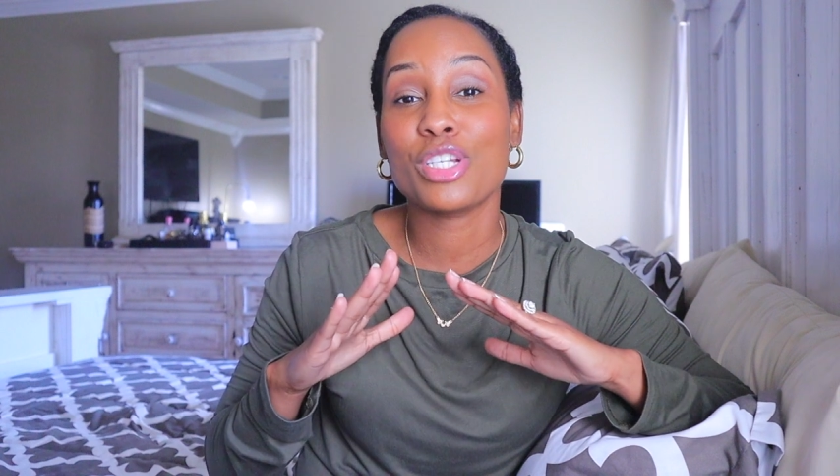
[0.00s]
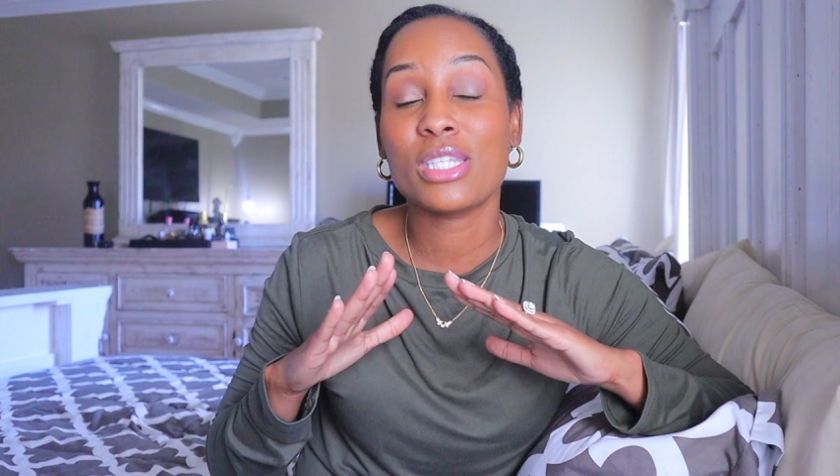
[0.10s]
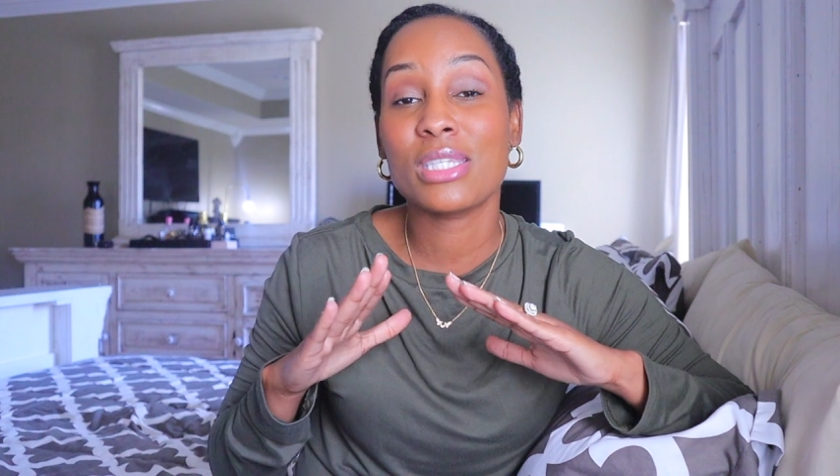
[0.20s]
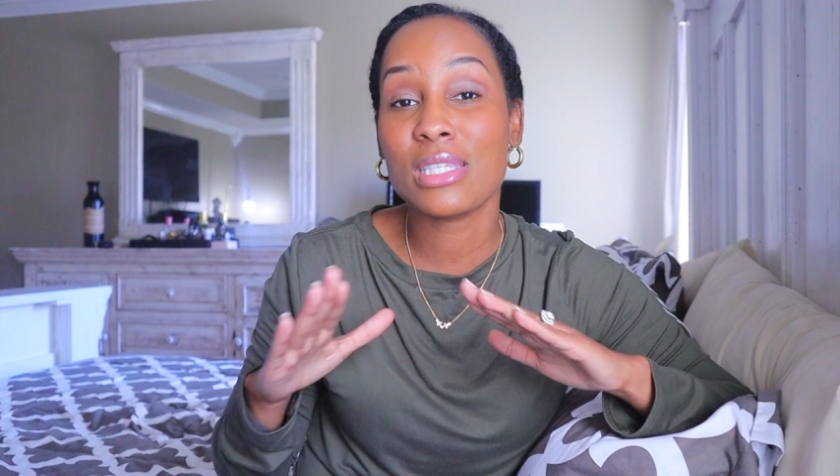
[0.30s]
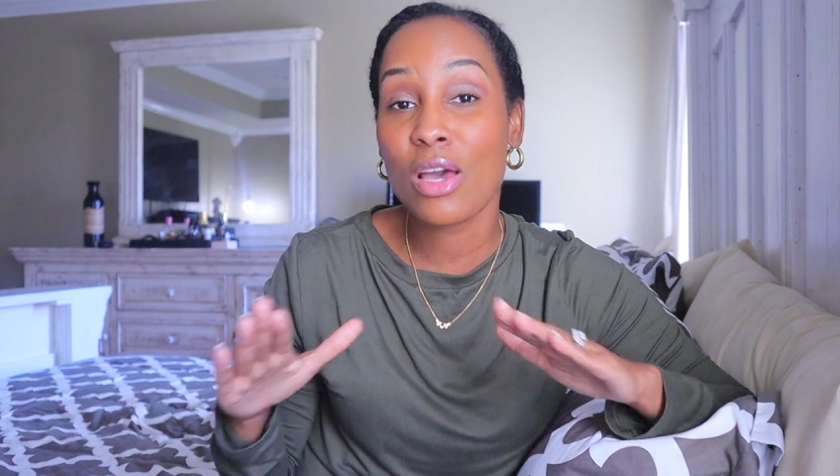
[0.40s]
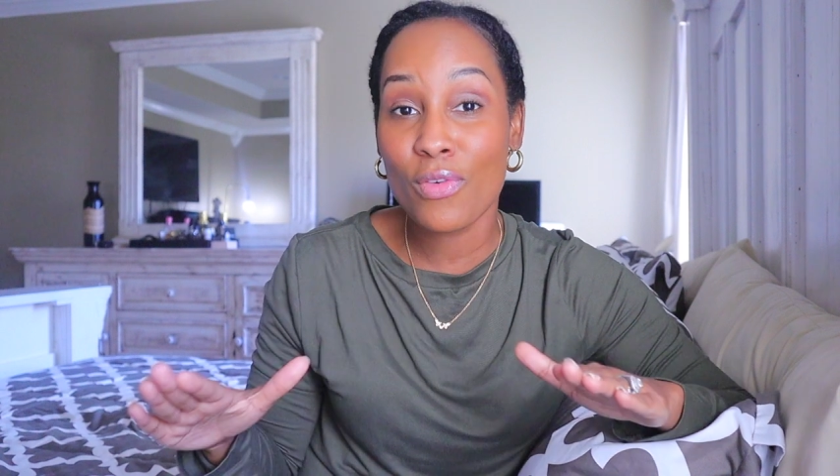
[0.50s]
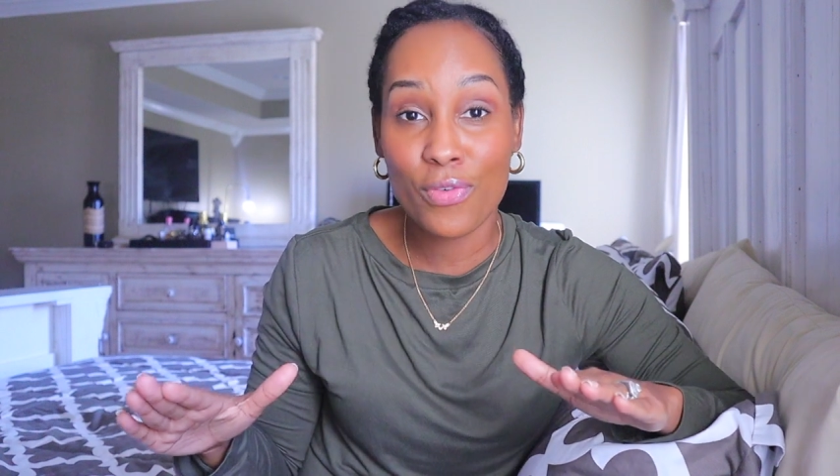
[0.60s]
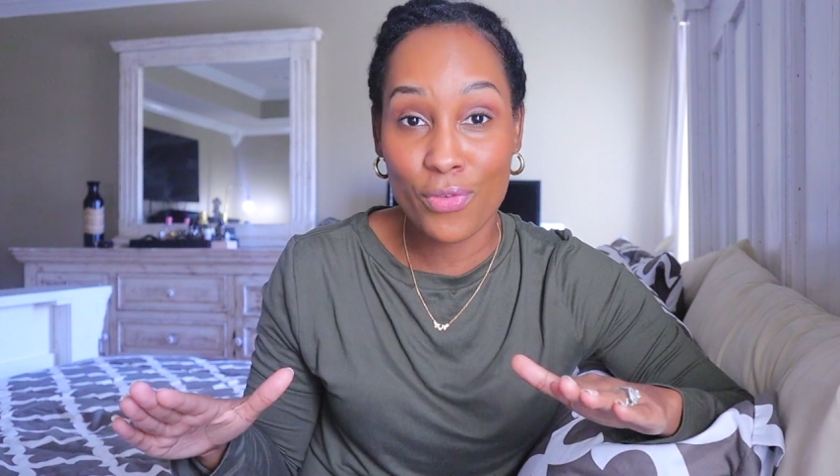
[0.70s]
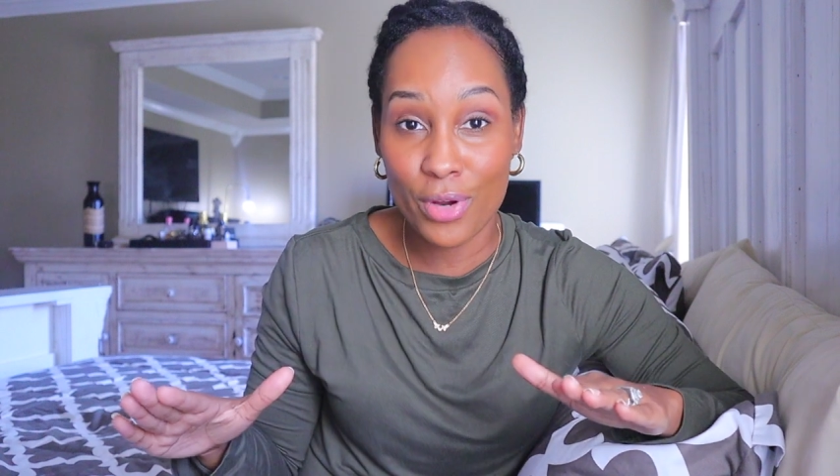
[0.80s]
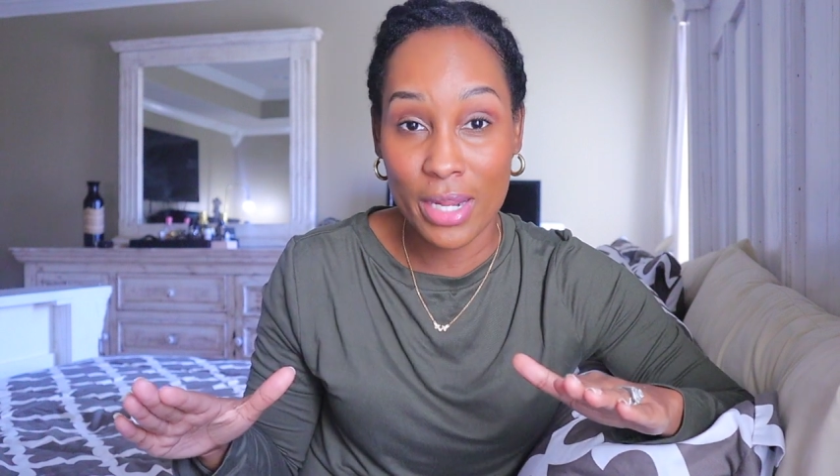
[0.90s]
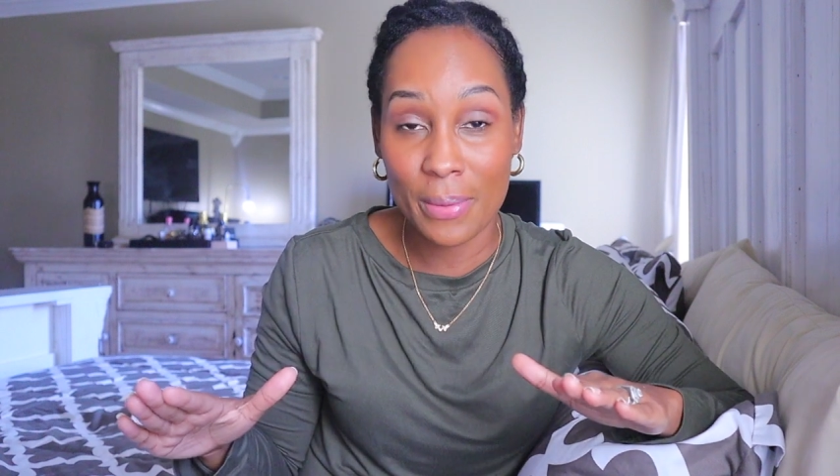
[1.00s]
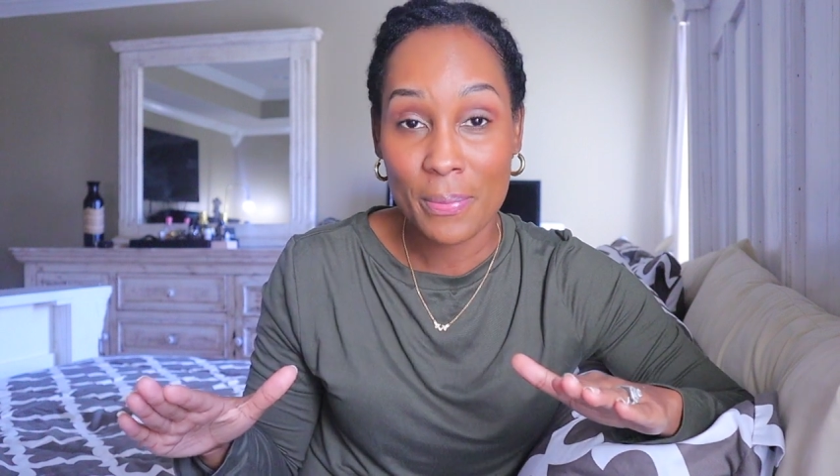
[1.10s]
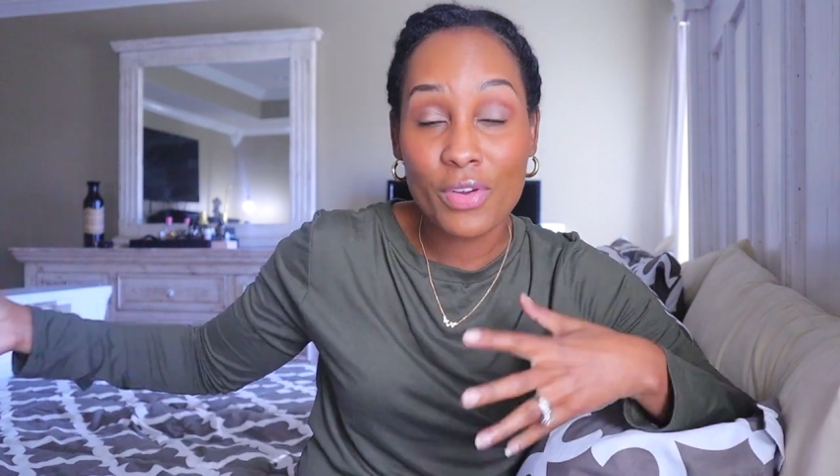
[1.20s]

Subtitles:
yourself free.